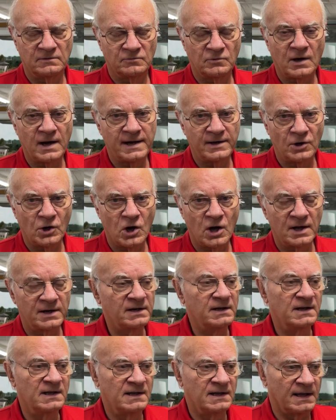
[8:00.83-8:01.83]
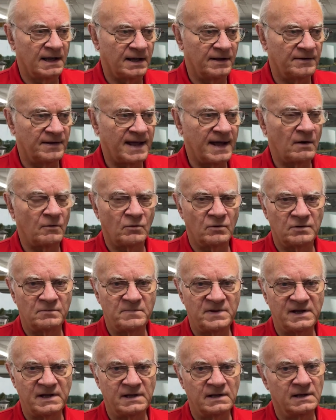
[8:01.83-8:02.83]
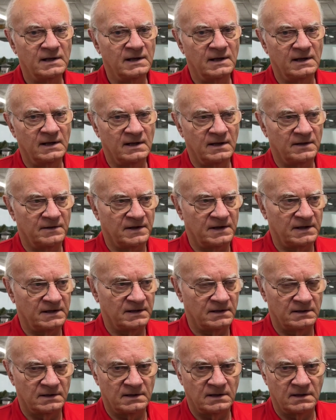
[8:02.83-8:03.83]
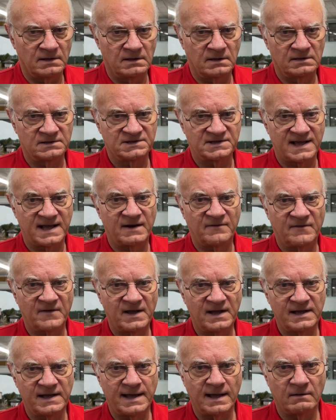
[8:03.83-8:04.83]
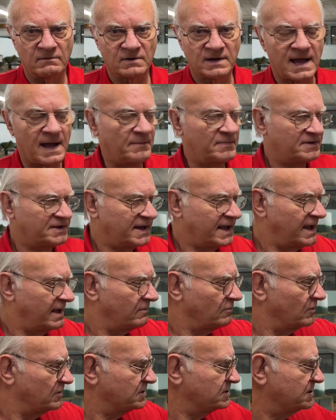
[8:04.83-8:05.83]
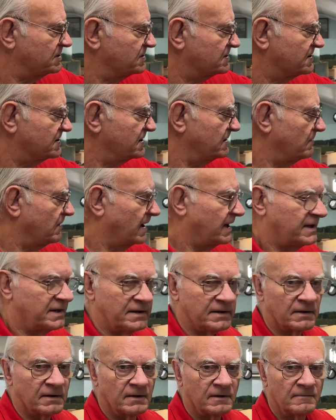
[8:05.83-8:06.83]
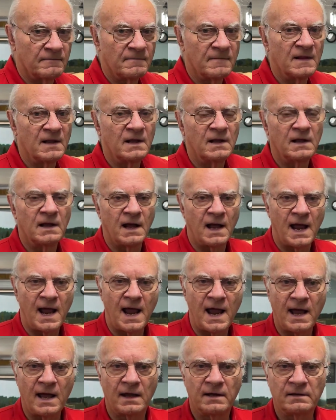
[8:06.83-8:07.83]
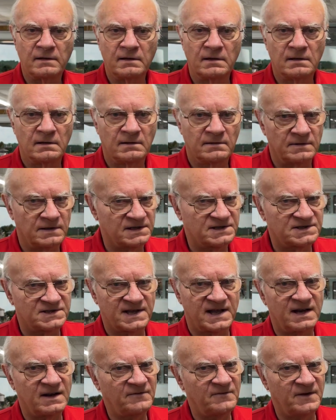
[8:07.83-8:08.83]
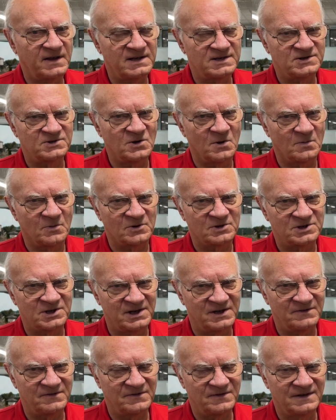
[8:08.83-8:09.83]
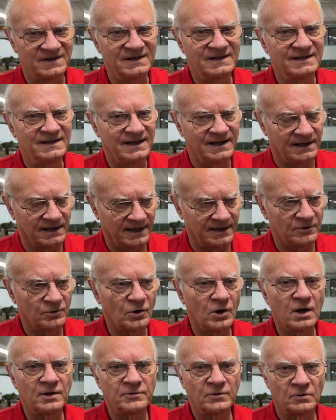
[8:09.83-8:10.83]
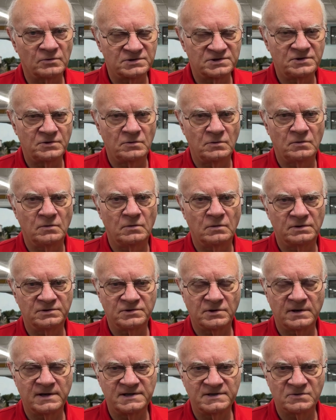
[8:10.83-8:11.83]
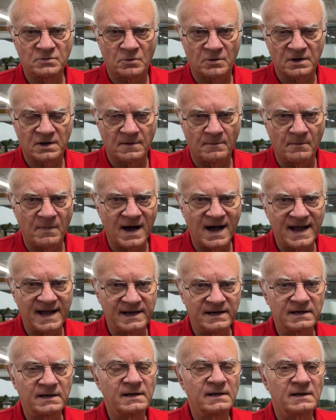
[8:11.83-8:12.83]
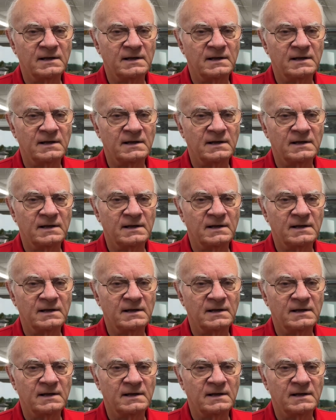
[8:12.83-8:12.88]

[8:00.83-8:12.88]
ride on, and that would be the Santa Fe El Capitan, which you see right here, and the Santa Fe Super Chief. Later on, those two trains were combined.